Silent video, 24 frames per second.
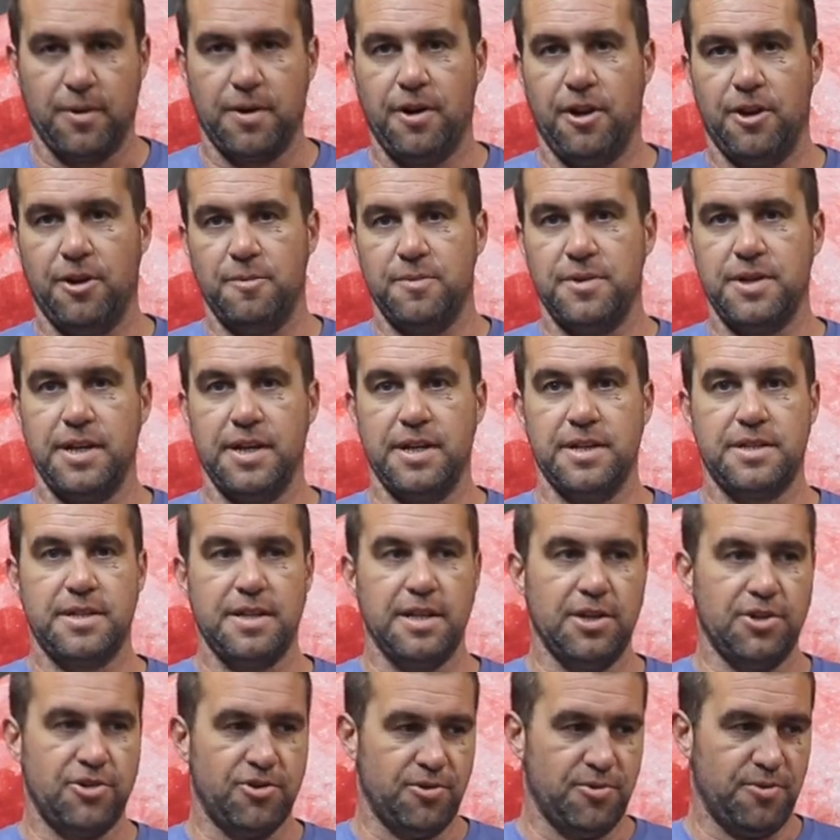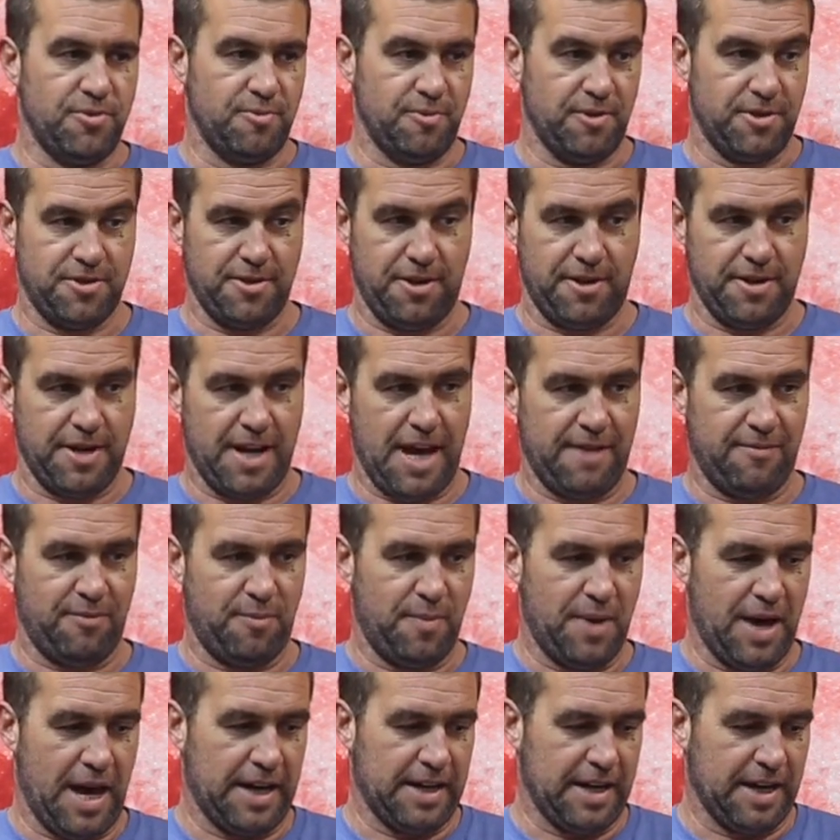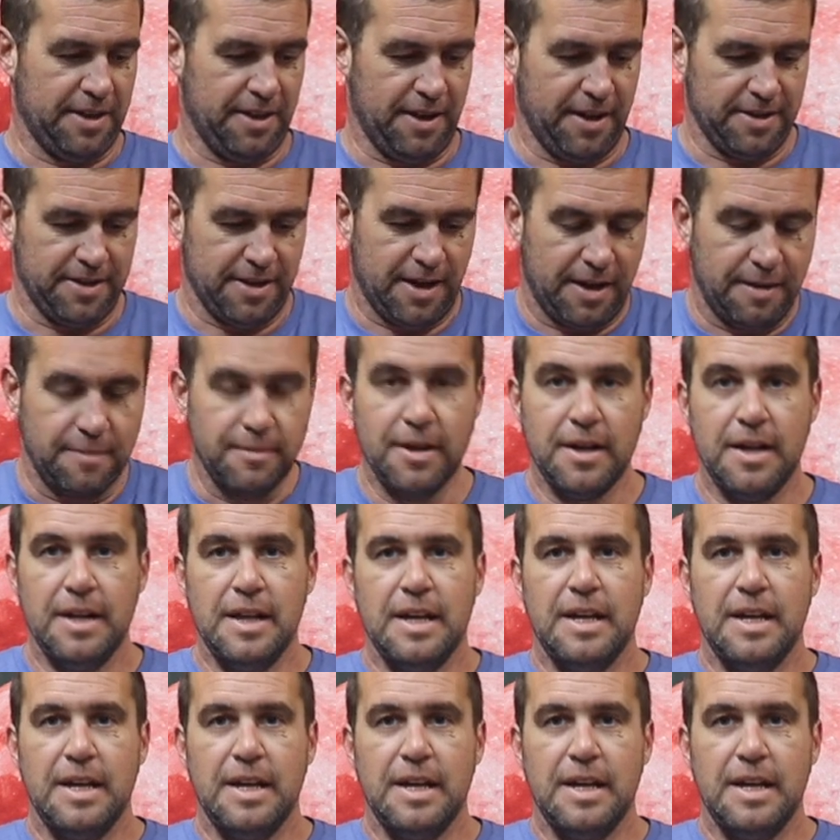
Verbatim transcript: we called them TST shoes. We sold half of Baghdad like that.